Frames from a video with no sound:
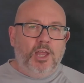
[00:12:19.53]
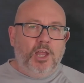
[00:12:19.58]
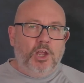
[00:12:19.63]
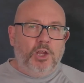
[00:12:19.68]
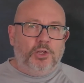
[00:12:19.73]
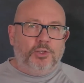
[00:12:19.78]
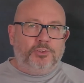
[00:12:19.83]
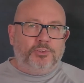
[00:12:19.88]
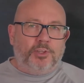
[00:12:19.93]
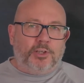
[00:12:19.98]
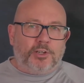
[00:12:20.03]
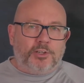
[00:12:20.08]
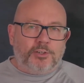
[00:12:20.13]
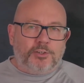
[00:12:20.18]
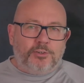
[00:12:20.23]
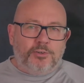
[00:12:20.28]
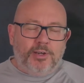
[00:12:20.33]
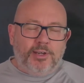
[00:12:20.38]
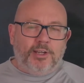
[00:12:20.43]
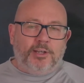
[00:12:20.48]
The
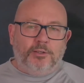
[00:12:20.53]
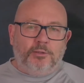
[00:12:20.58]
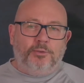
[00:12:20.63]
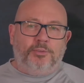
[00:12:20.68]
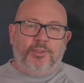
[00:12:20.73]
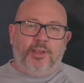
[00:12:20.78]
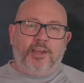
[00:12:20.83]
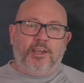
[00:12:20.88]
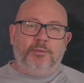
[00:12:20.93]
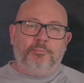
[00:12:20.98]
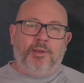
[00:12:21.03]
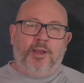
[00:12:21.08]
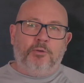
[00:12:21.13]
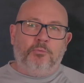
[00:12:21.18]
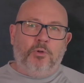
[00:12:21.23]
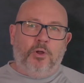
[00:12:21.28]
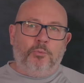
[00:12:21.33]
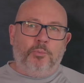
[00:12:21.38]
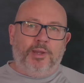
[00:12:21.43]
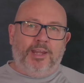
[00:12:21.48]
critical thing about
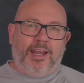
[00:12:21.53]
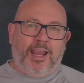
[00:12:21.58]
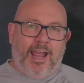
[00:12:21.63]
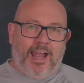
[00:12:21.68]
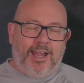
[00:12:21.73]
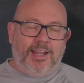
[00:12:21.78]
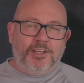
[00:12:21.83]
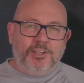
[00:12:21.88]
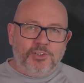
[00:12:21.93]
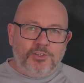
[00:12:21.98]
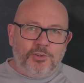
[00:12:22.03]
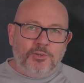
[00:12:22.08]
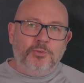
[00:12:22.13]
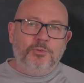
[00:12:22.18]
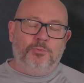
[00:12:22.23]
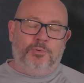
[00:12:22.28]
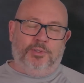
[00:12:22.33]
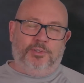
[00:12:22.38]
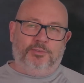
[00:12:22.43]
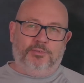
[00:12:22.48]
what we can do
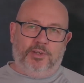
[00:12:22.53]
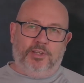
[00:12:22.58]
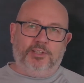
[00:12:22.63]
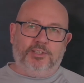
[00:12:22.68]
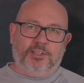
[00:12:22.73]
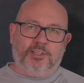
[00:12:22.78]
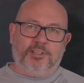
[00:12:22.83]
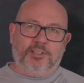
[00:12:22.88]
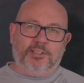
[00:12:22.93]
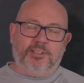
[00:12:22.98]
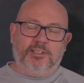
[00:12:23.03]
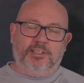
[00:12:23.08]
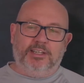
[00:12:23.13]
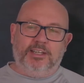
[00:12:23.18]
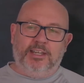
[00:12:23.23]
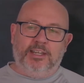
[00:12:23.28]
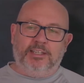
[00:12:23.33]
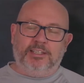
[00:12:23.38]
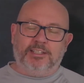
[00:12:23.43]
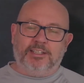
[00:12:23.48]
with risks
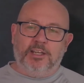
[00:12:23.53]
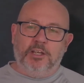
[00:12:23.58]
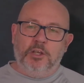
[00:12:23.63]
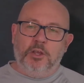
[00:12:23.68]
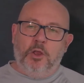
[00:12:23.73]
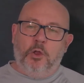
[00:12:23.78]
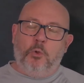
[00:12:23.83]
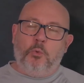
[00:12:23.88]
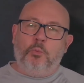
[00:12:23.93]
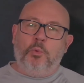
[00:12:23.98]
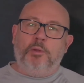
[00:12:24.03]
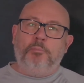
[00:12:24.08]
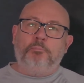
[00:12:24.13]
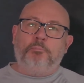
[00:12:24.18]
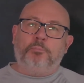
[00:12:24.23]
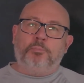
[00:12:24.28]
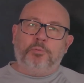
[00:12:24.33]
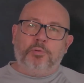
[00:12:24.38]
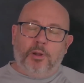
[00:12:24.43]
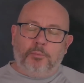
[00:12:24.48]
is we
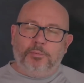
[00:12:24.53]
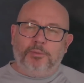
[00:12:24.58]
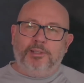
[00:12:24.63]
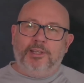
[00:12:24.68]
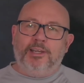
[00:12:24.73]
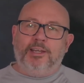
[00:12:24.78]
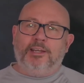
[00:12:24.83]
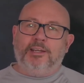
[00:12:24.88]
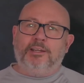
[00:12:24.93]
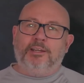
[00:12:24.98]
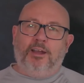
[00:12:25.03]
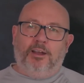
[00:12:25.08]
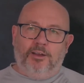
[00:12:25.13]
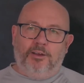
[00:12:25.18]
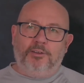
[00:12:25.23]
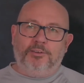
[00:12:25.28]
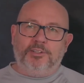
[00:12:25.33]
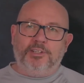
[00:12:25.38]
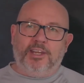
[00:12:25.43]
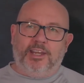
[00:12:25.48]
probably
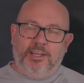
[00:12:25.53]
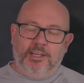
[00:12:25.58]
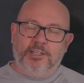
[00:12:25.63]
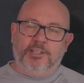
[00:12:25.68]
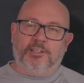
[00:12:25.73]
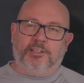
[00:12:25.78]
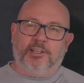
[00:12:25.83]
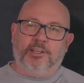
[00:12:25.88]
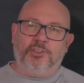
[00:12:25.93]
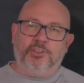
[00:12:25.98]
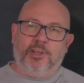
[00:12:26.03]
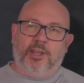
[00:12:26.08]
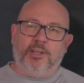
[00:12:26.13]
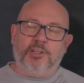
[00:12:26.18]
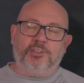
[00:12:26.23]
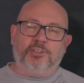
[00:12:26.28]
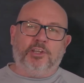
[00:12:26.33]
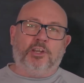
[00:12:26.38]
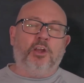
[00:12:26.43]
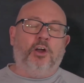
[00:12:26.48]
can't easily change
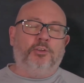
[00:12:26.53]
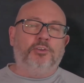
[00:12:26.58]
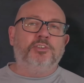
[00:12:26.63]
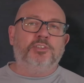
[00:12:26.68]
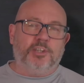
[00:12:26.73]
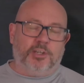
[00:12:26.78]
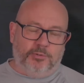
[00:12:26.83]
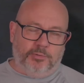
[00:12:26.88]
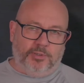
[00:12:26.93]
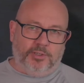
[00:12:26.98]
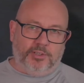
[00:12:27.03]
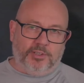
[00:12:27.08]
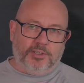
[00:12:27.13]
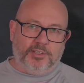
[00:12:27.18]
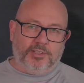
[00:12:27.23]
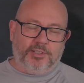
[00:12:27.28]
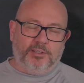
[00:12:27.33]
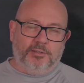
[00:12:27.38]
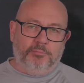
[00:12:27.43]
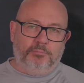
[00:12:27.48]
the
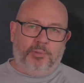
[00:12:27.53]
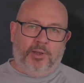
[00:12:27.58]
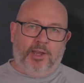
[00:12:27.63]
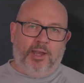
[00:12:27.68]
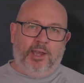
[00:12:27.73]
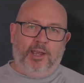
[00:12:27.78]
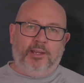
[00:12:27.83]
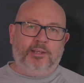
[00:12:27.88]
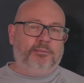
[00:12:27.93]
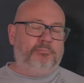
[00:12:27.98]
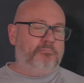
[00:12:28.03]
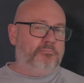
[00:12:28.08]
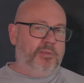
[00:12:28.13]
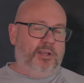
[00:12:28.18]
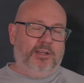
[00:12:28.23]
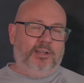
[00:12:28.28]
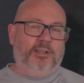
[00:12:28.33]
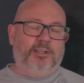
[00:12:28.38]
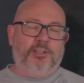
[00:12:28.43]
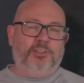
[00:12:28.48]
consequence by
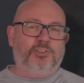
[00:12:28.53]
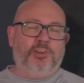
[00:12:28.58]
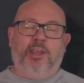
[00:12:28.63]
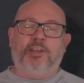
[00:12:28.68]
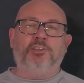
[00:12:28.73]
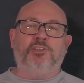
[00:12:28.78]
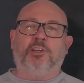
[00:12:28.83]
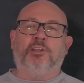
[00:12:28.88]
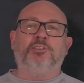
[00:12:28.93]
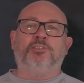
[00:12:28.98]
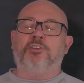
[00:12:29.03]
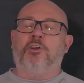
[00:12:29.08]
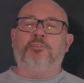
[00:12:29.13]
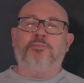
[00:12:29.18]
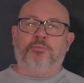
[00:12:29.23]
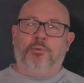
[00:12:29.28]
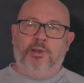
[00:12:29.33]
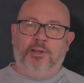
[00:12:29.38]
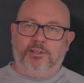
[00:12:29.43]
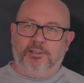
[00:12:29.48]
changing software.